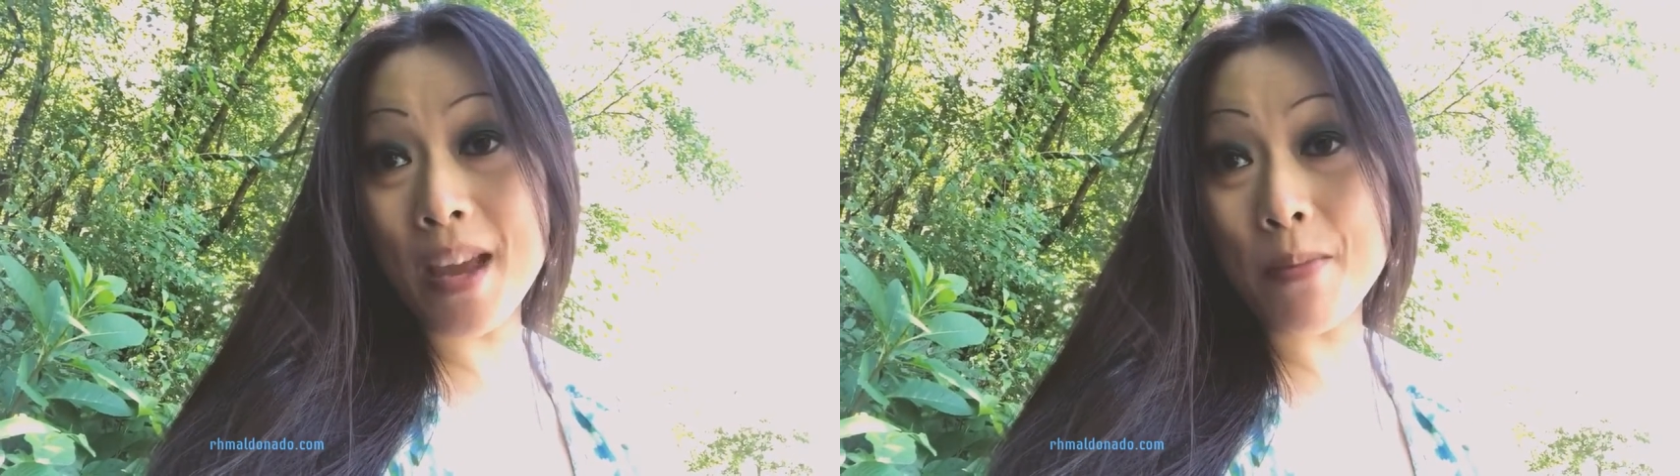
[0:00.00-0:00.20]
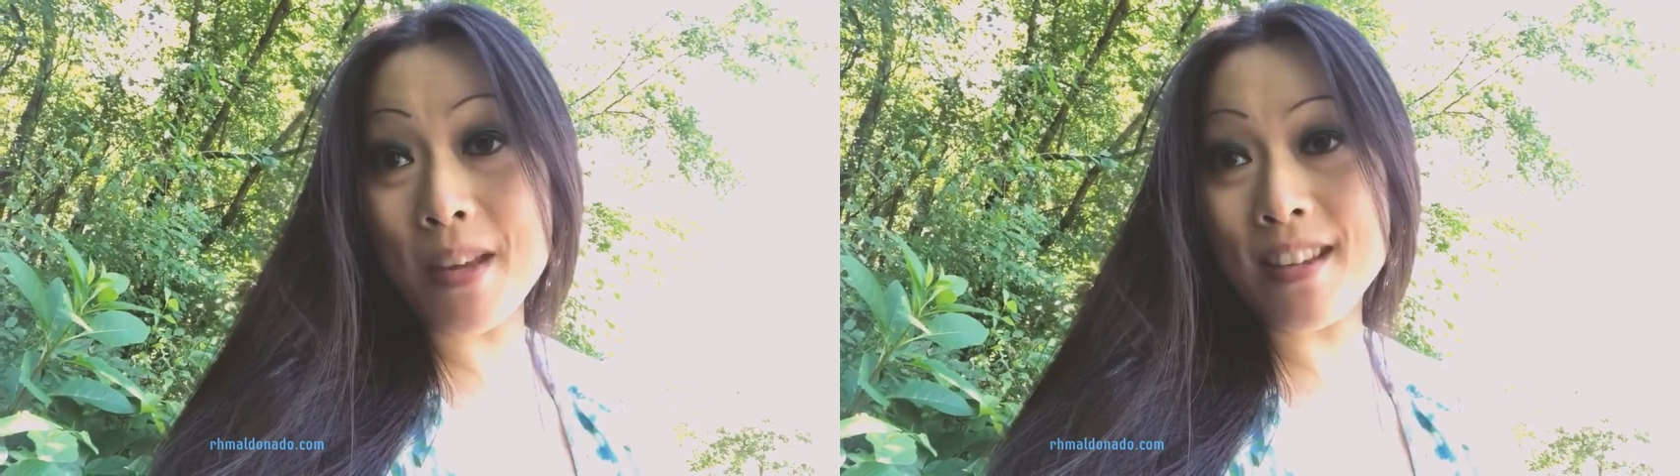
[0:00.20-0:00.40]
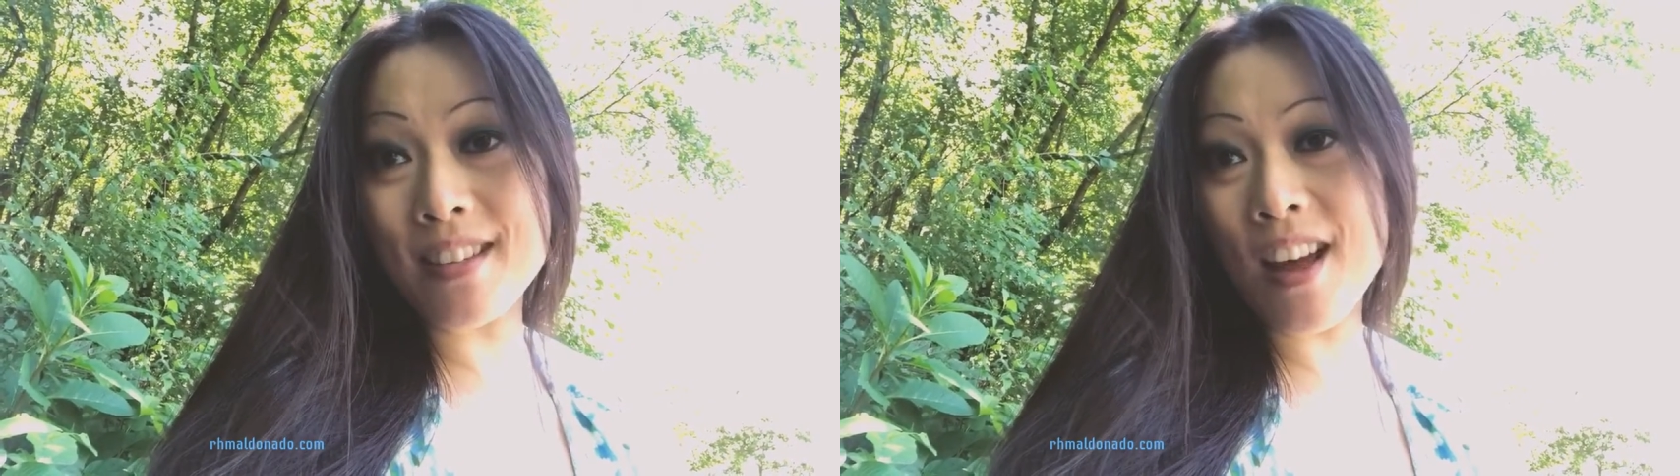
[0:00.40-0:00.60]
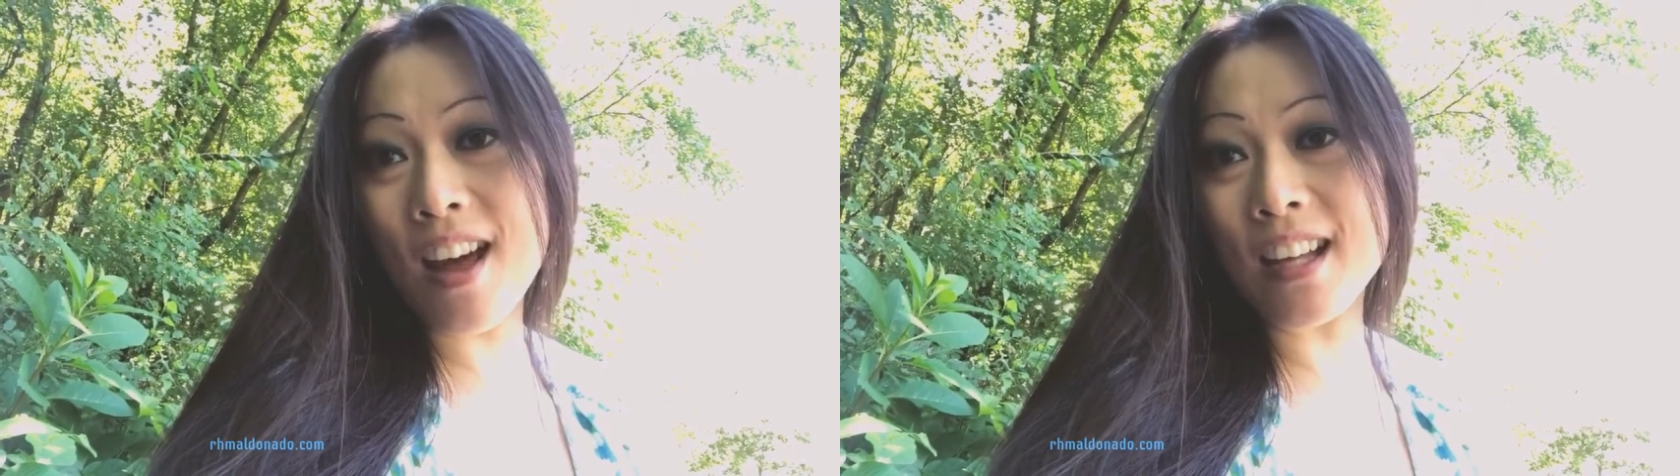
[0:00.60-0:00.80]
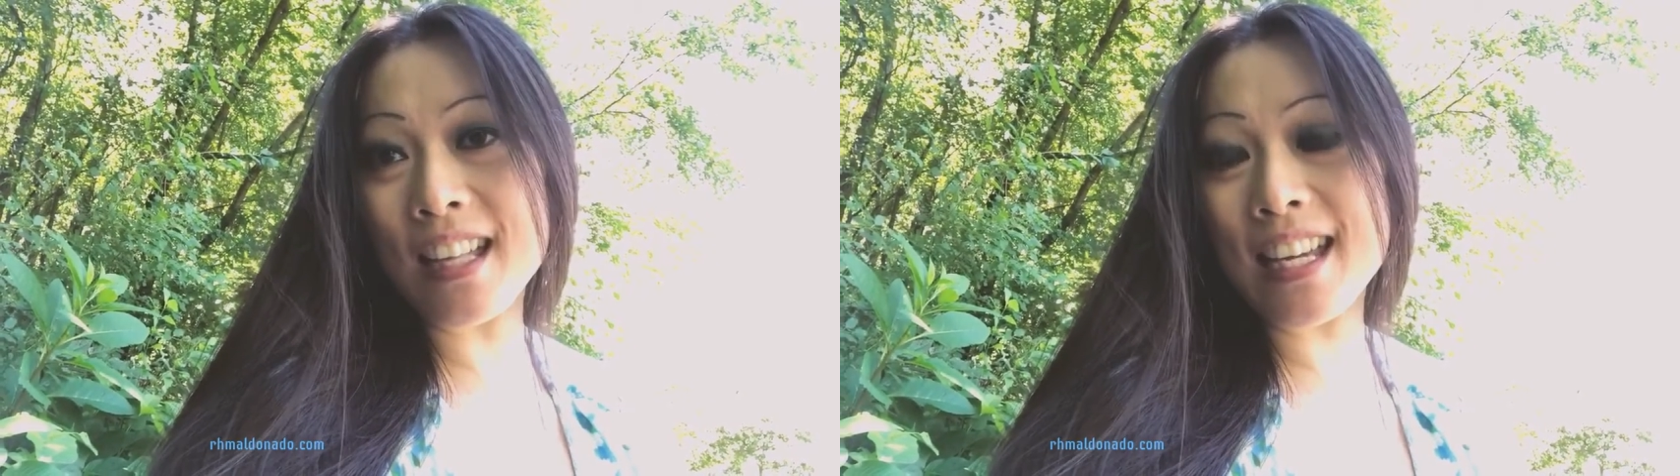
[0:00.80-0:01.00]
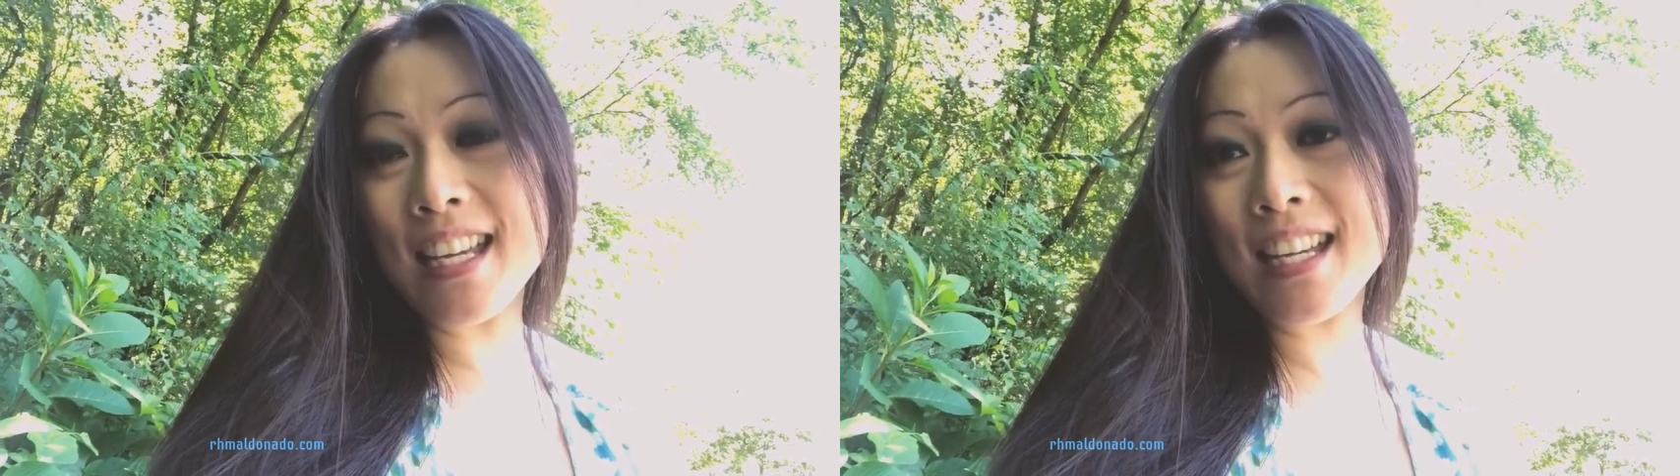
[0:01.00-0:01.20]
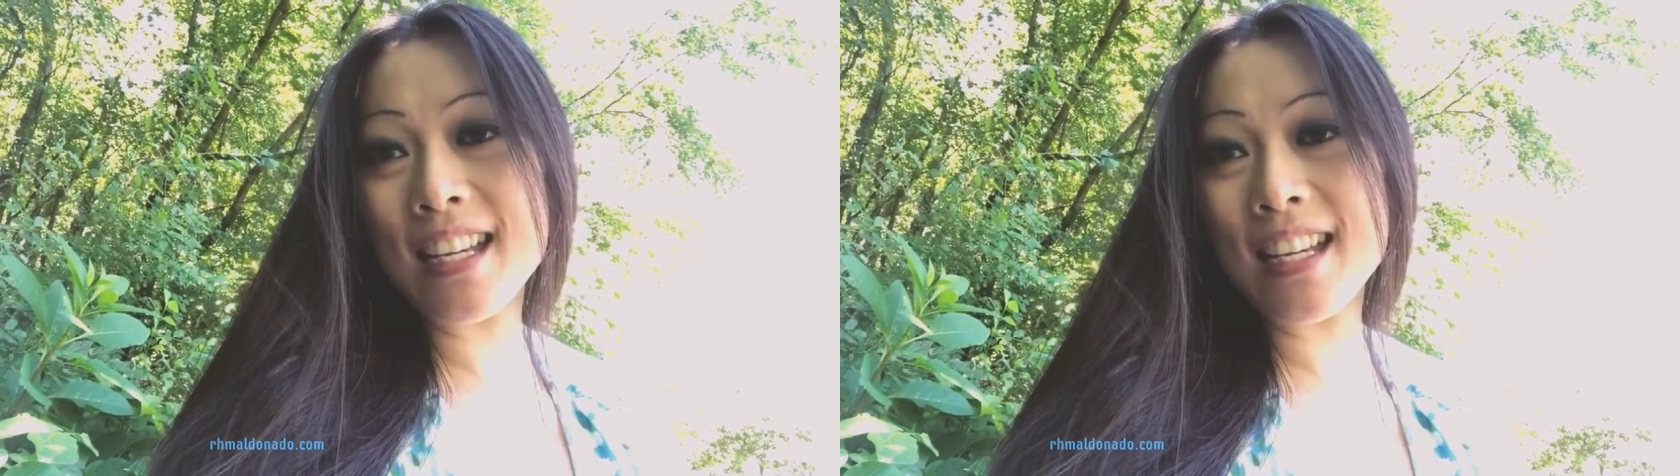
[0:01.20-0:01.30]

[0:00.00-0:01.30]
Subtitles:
baby is ugly.